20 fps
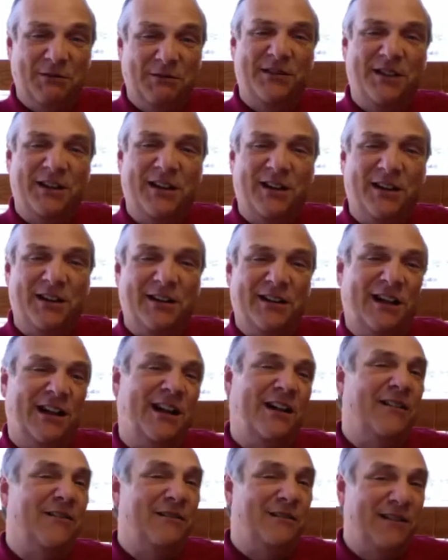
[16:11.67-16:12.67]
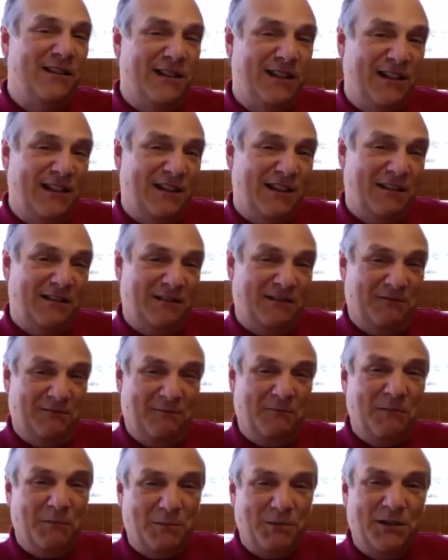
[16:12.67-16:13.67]
than they are now and
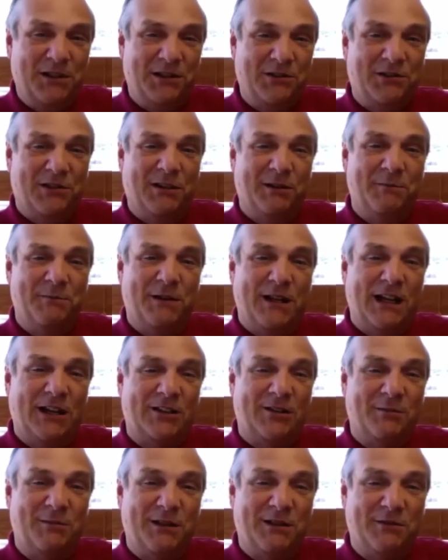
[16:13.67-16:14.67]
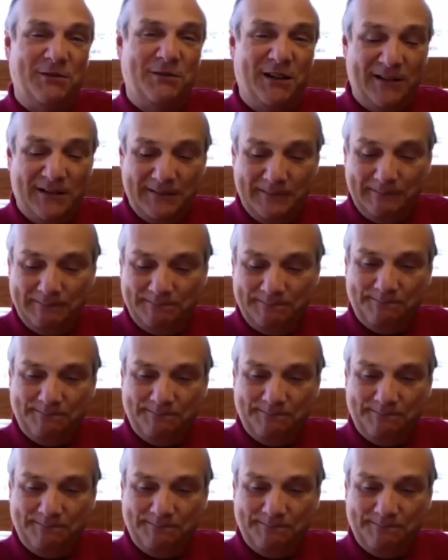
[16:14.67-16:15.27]
potential impacts will be greater.